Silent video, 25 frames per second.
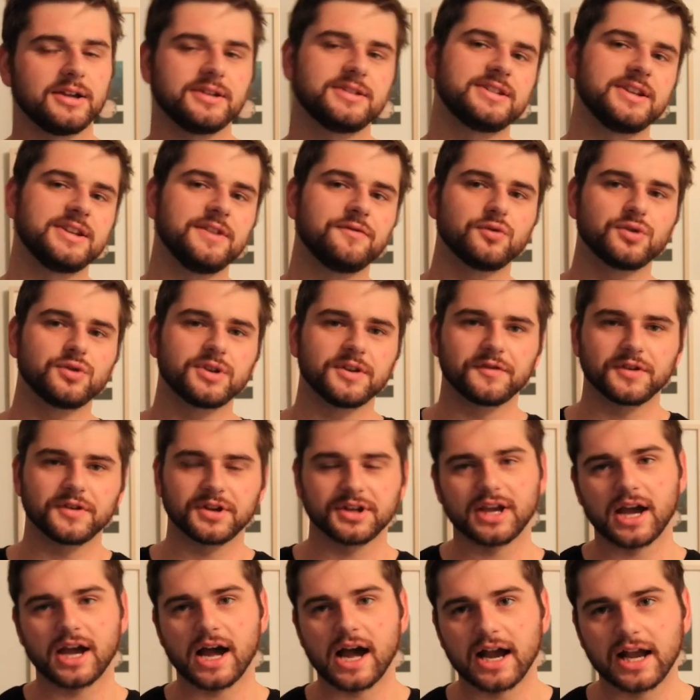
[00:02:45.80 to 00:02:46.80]
several
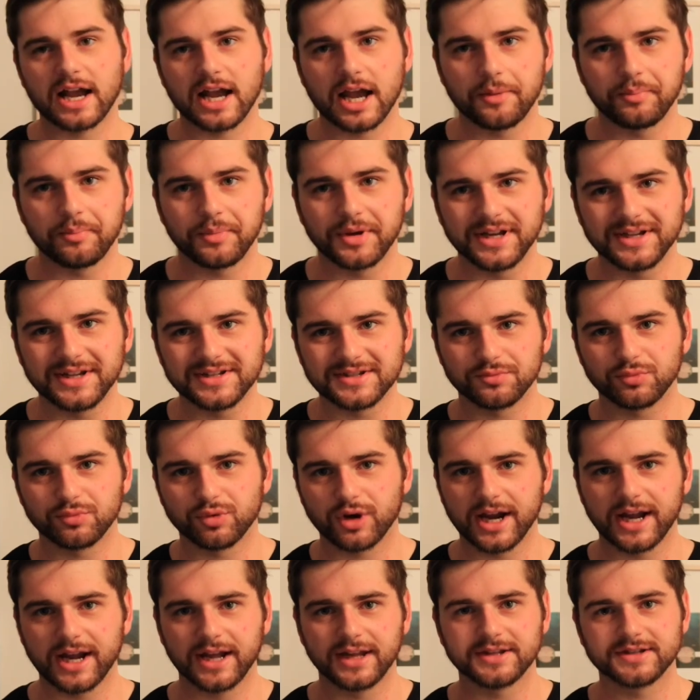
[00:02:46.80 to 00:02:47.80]
different car companies and
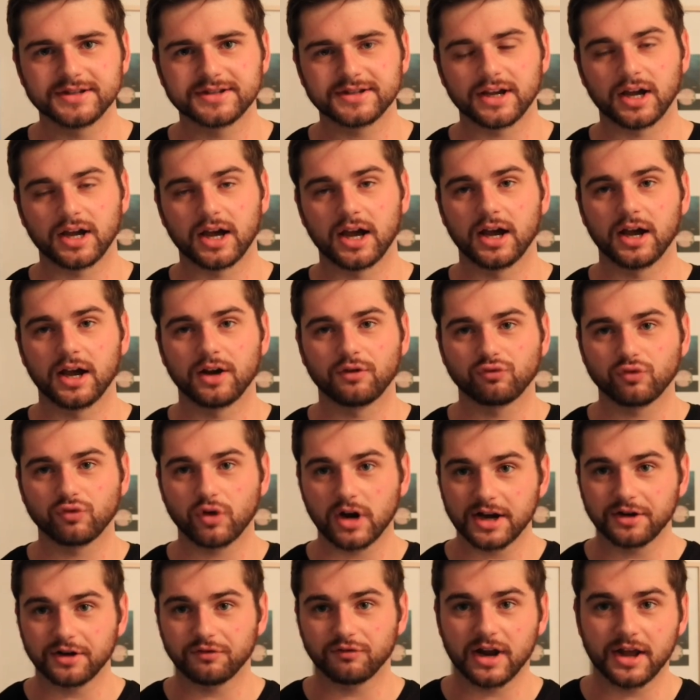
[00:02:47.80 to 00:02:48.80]
brands
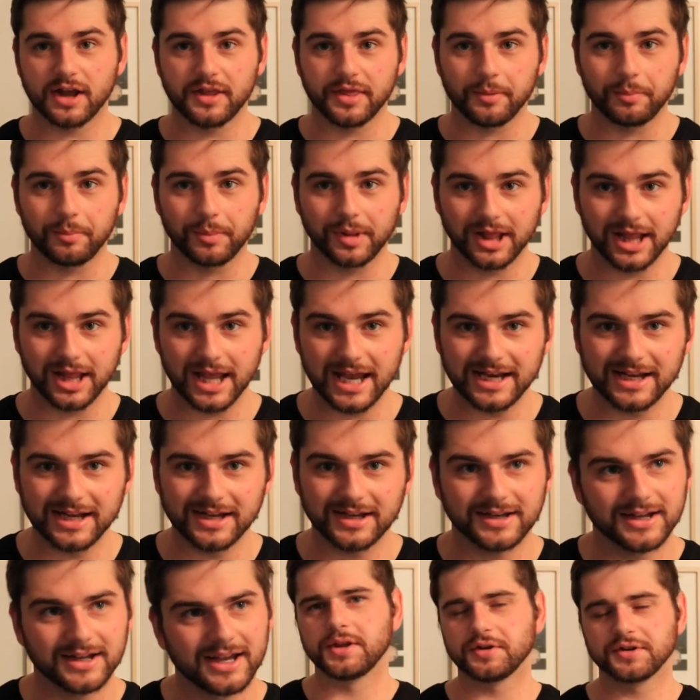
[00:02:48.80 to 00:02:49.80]
right around the
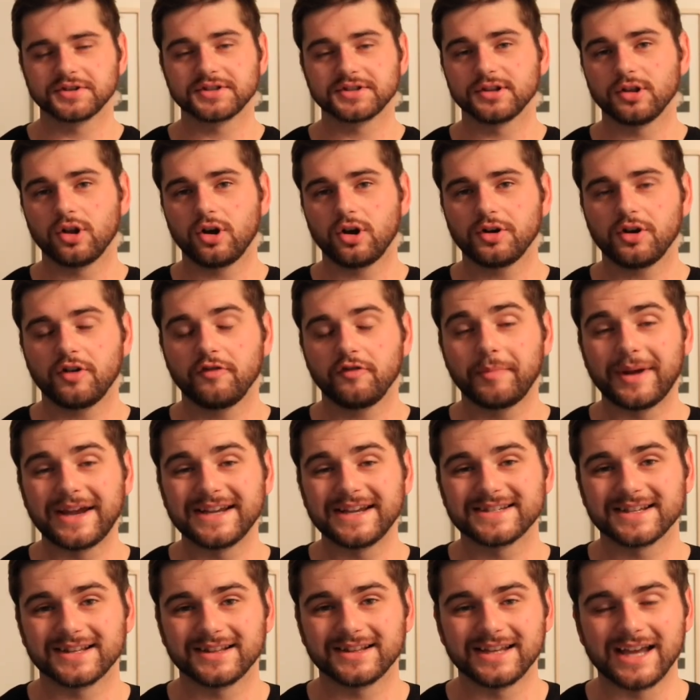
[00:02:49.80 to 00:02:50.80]
planet, there is a lot of
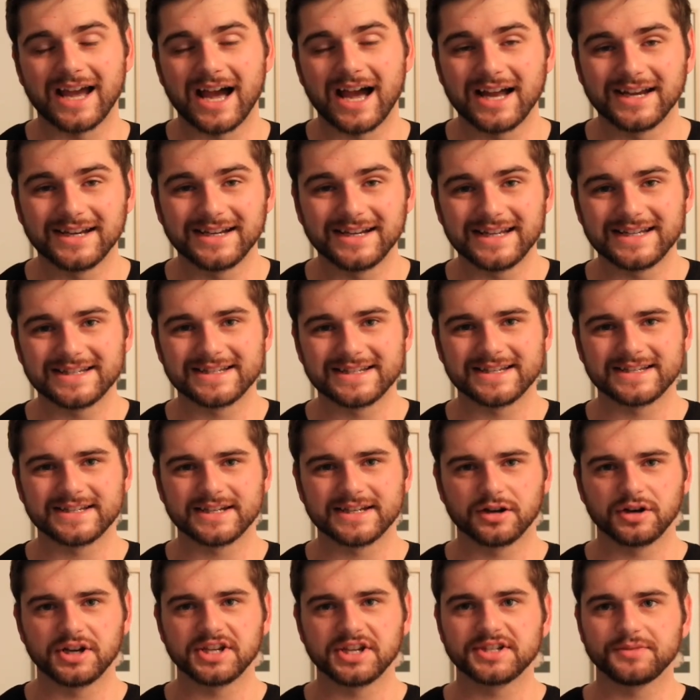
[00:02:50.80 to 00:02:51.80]
basically
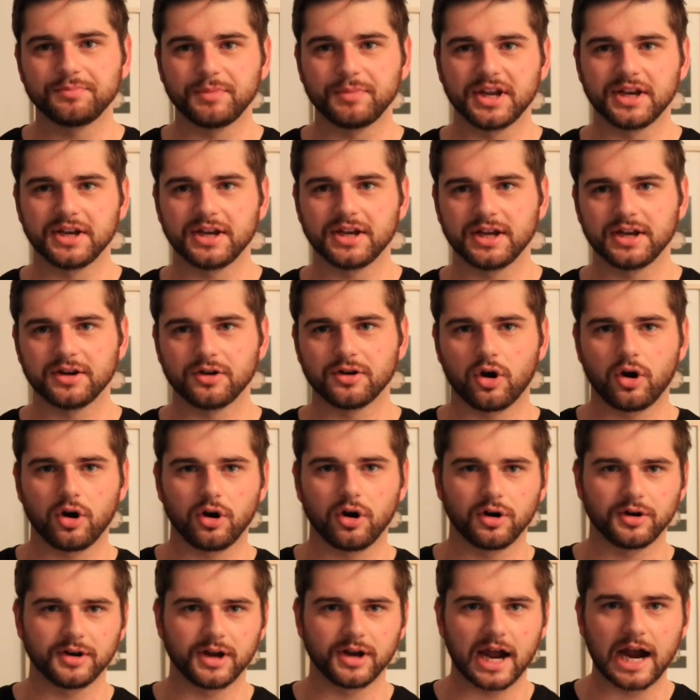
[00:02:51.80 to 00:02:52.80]
unnecessary spending
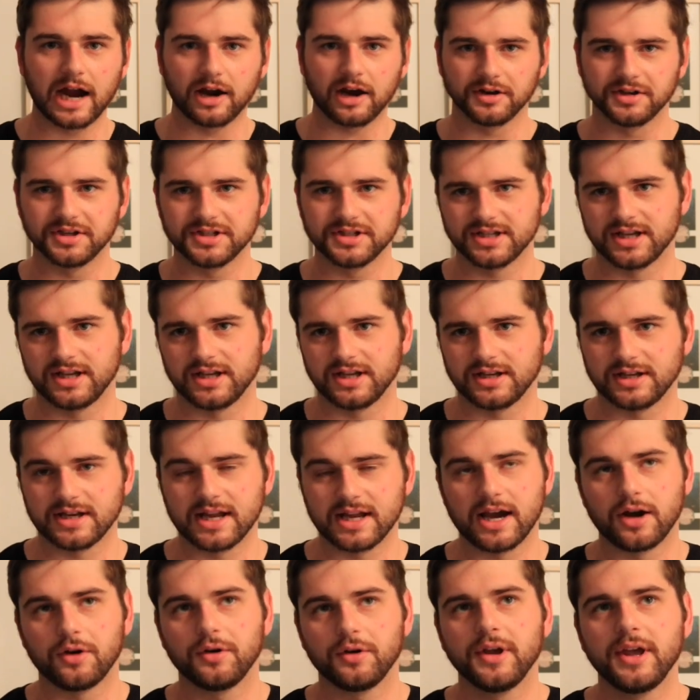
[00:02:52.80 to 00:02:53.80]
on R&D.
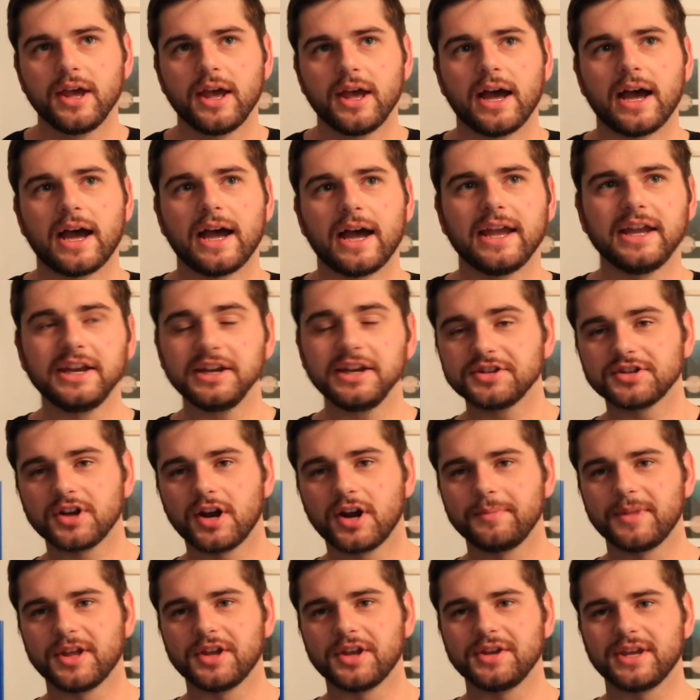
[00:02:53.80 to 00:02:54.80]
Now,
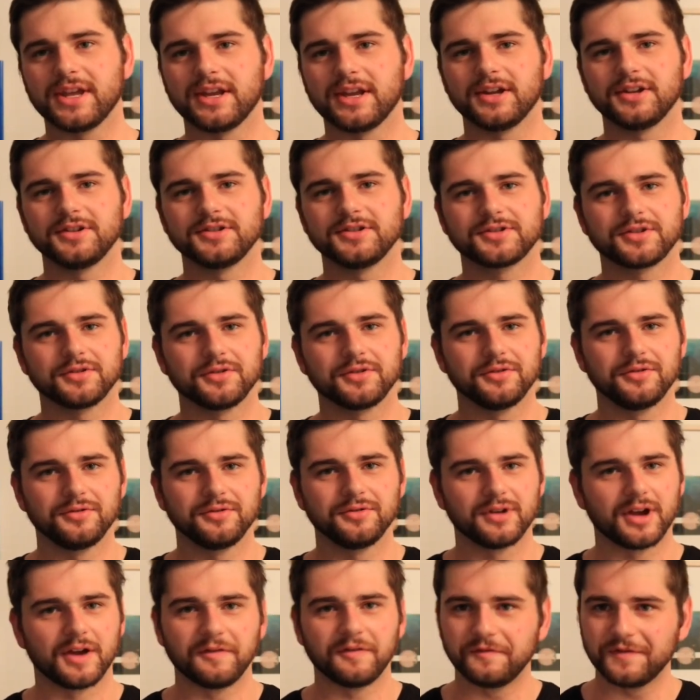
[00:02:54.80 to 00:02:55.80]
anytime that you get
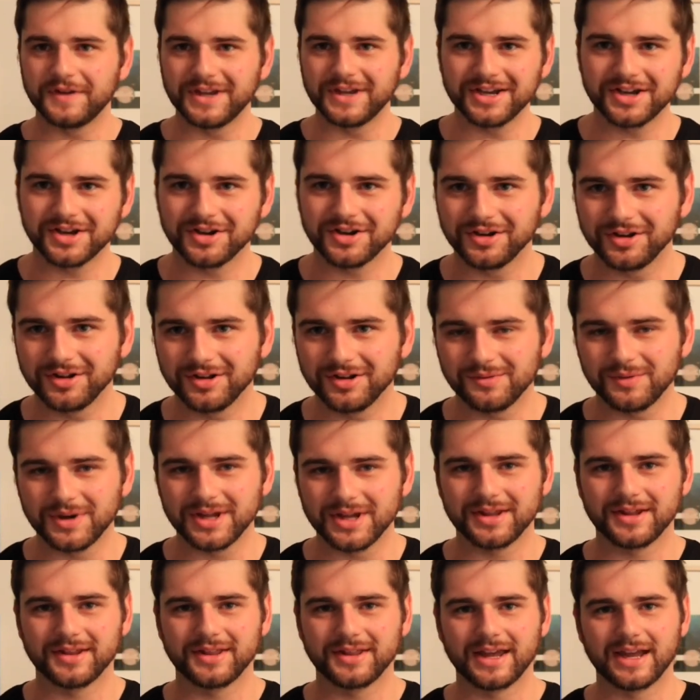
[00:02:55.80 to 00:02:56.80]
into a vehicle,
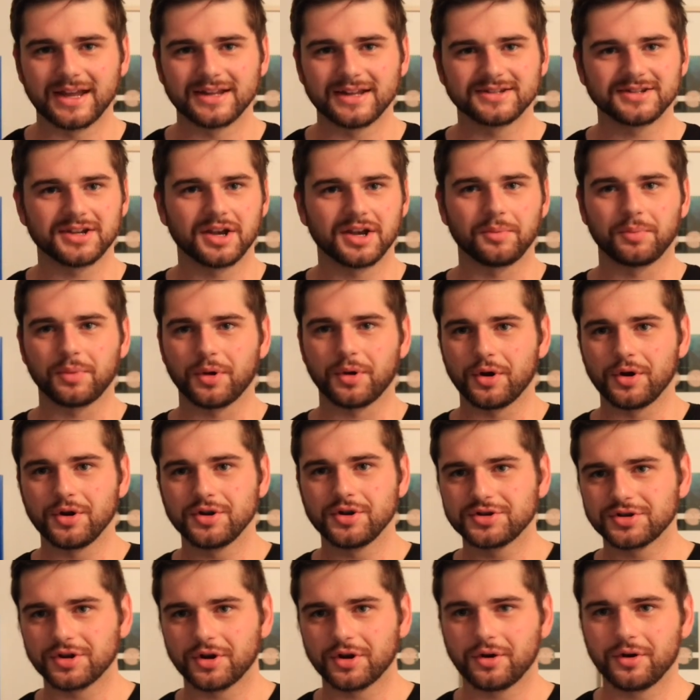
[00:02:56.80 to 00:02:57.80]
whether that's a
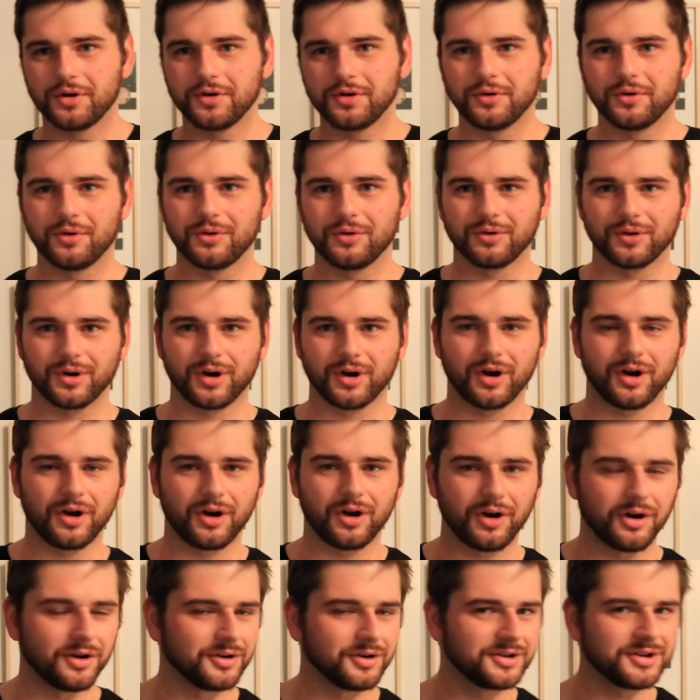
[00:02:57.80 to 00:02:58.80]
Peugeot or a
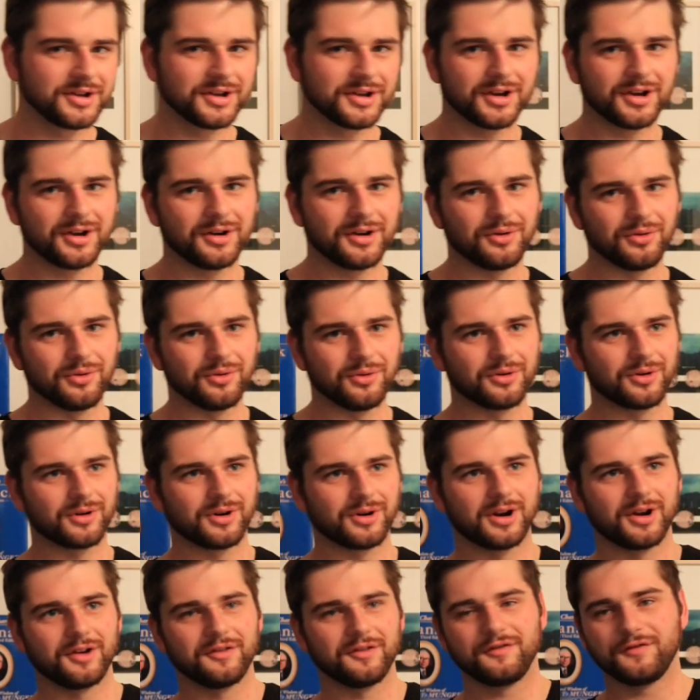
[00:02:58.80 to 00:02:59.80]
Honda
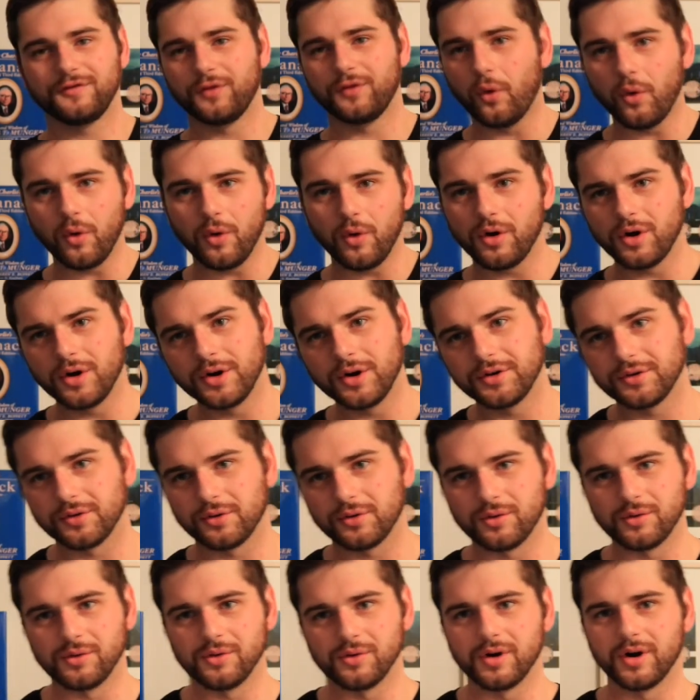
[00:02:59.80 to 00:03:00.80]
or a Ford
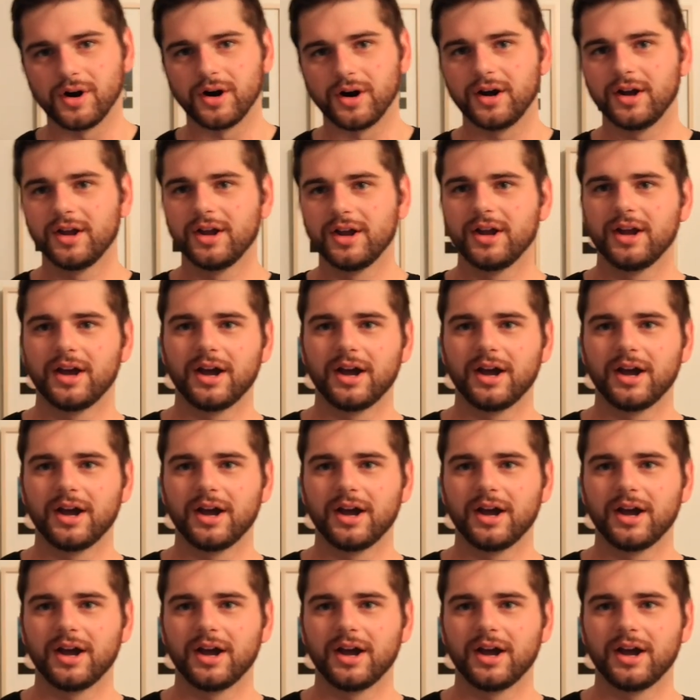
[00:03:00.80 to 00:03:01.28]
or